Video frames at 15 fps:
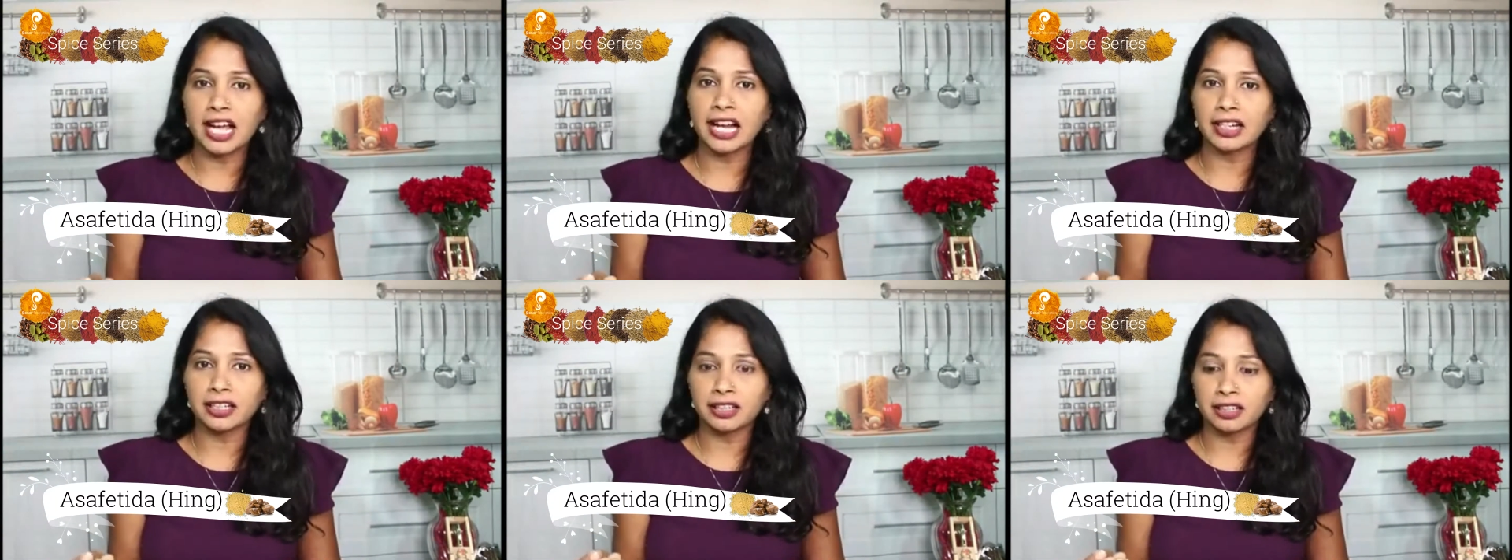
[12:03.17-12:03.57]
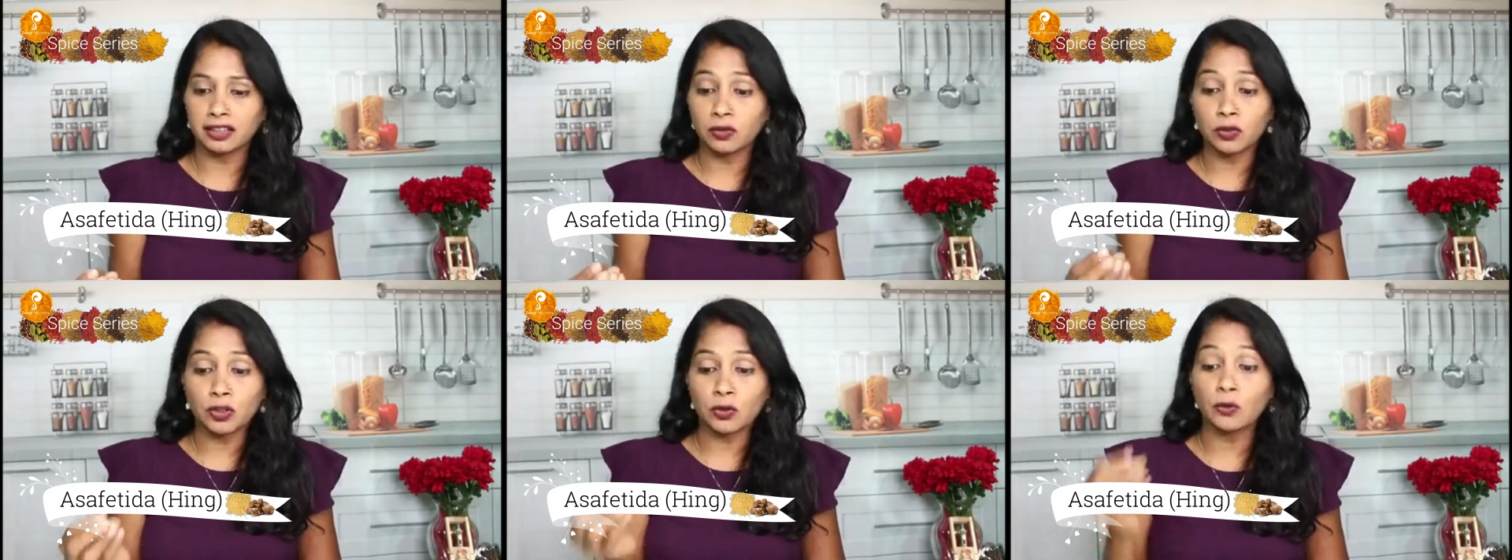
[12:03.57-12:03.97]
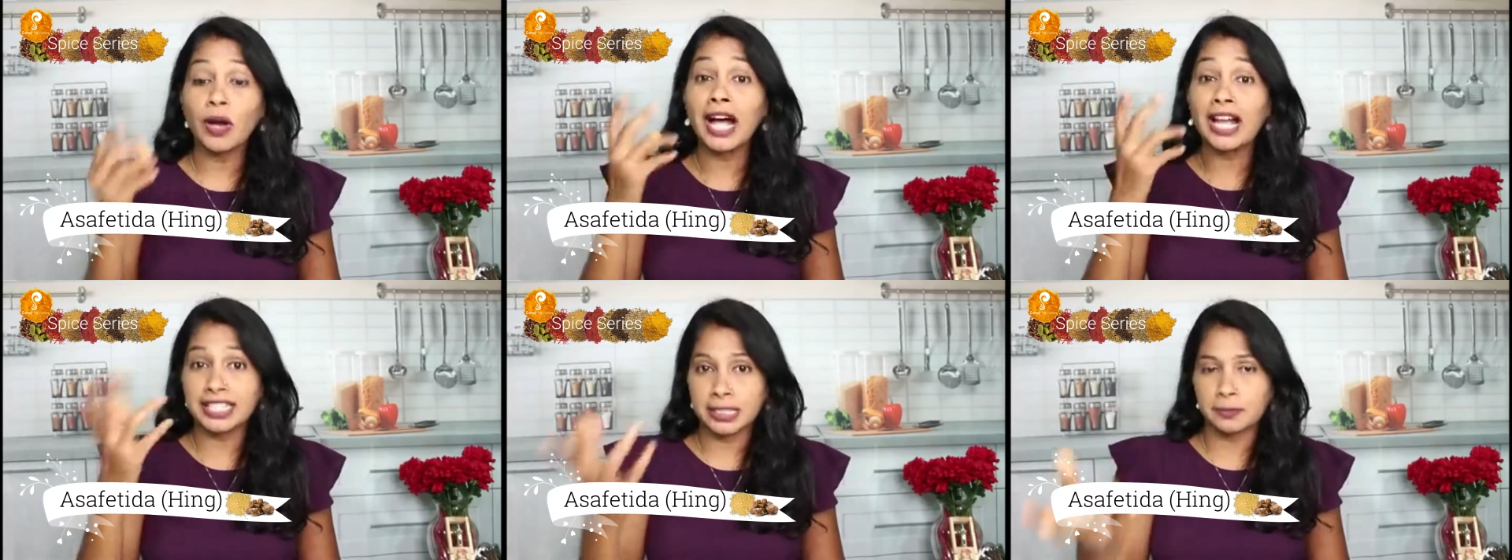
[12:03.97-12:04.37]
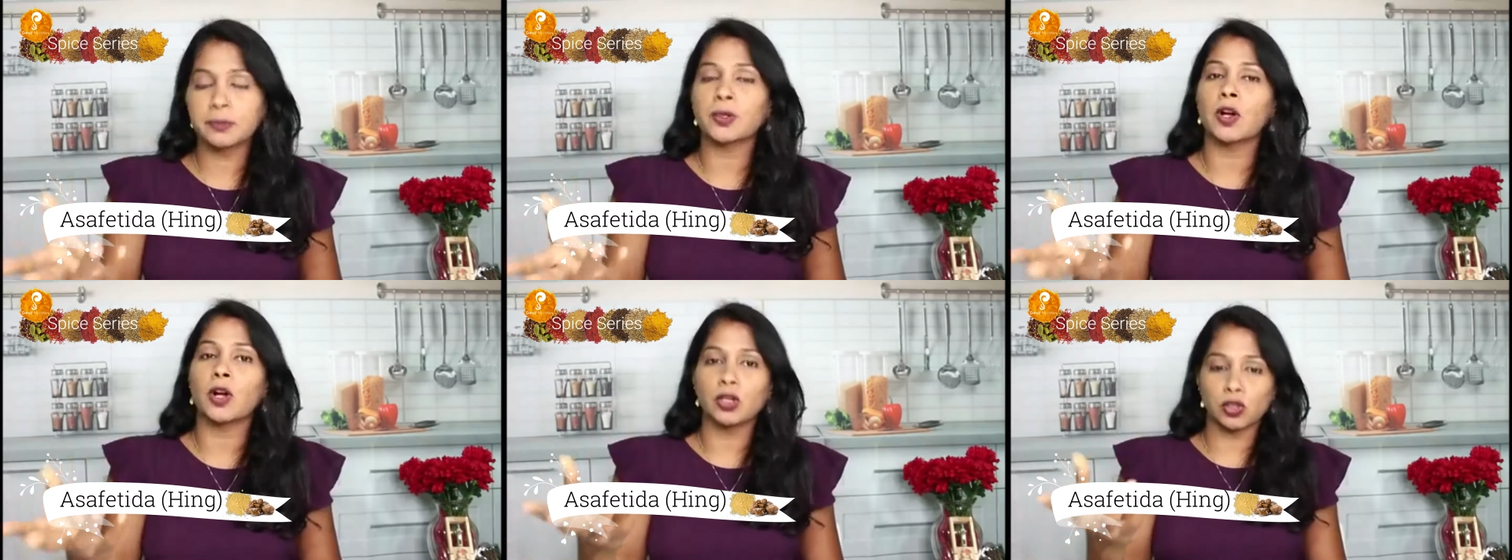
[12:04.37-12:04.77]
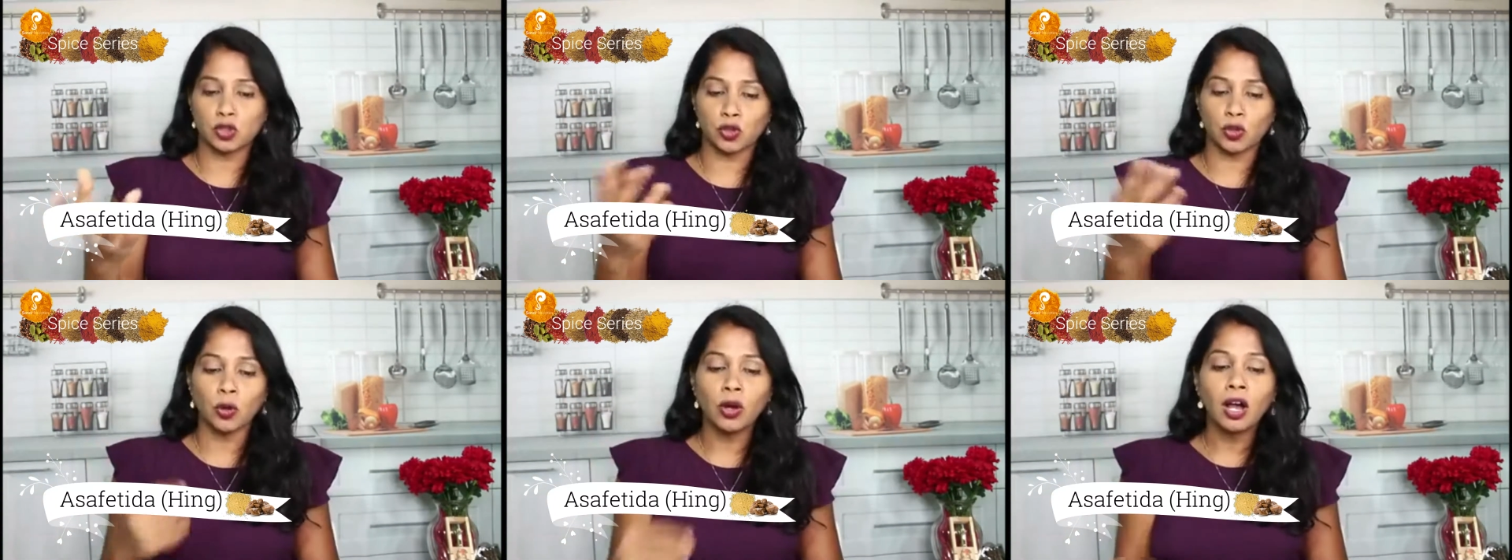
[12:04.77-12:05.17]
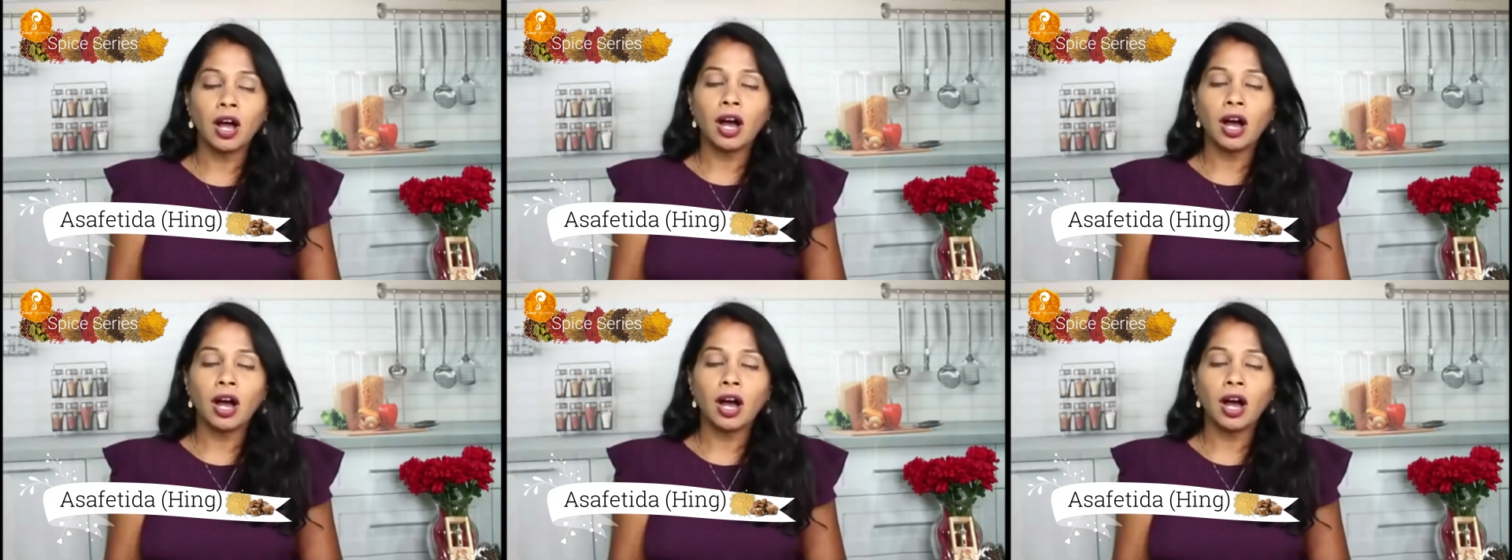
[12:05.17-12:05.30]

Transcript: and wasps also.